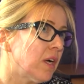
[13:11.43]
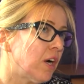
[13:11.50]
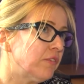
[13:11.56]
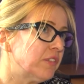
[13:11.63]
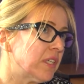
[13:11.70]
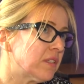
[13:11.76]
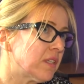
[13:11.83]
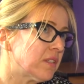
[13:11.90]
of
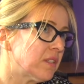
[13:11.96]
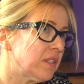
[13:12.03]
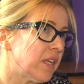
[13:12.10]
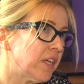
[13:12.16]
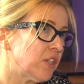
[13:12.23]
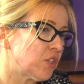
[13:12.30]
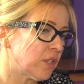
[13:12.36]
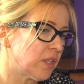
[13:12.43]
the
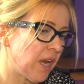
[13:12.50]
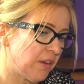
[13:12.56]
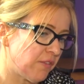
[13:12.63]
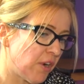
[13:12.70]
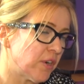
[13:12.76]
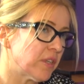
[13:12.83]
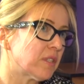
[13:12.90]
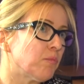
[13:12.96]
assassination, and
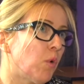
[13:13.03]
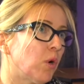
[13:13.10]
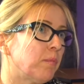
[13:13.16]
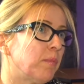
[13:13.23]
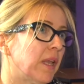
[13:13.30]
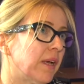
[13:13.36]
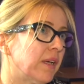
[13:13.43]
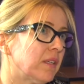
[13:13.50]
very small
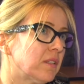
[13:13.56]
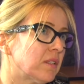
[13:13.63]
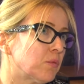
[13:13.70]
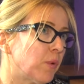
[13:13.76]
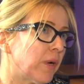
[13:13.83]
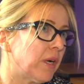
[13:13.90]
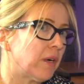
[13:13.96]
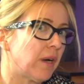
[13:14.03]
place
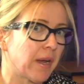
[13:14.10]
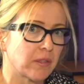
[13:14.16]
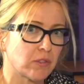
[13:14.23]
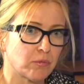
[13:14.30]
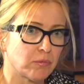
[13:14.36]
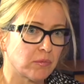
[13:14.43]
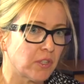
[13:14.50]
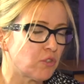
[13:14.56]
where
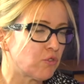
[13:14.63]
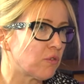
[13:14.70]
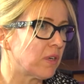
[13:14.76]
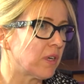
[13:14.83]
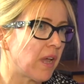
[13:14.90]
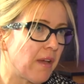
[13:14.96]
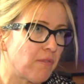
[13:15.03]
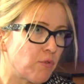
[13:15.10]

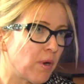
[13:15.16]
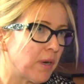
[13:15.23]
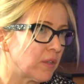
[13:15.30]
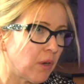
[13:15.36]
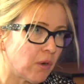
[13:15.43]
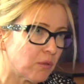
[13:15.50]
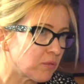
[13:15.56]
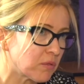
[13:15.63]
literally everyone
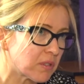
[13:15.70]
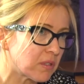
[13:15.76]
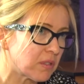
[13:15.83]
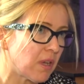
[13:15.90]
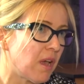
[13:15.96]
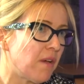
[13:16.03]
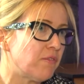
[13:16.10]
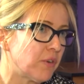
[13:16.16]
knows
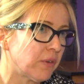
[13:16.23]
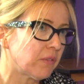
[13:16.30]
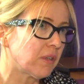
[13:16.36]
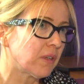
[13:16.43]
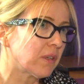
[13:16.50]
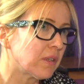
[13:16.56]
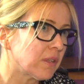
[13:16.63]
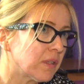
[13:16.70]

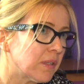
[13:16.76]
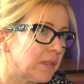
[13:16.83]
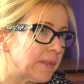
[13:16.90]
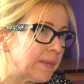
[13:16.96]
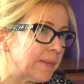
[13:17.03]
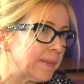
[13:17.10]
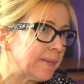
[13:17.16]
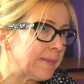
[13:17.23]

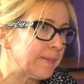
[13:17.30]
everything.